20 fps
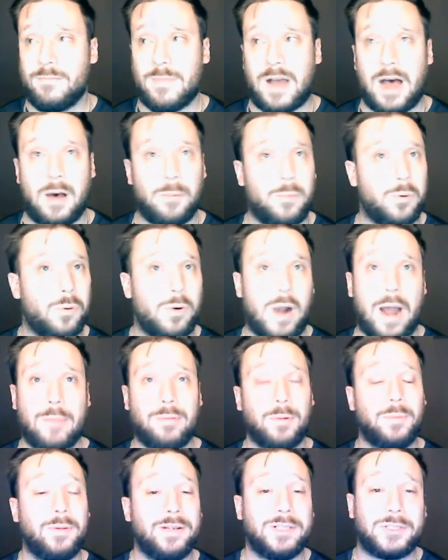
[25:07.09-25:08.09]
I'll
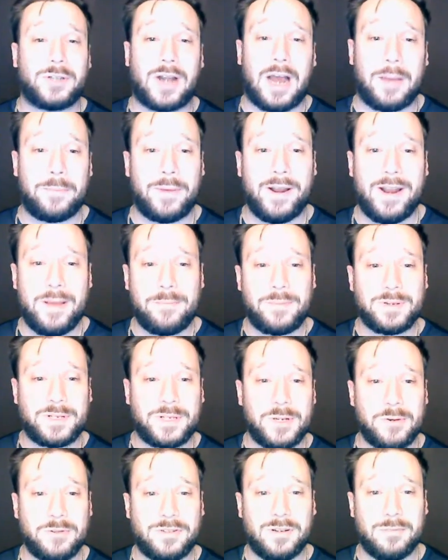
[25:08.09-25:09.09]
probably drop an
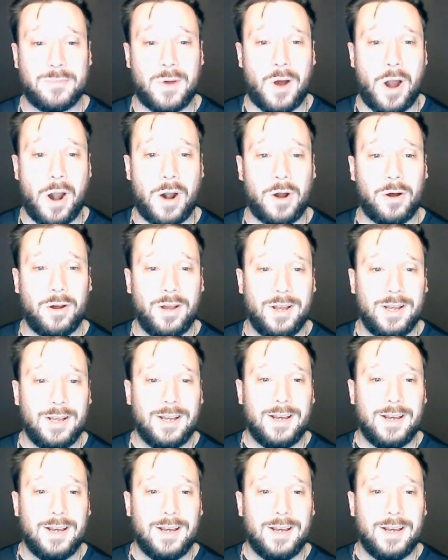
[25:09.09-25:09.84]
episode tomorrow,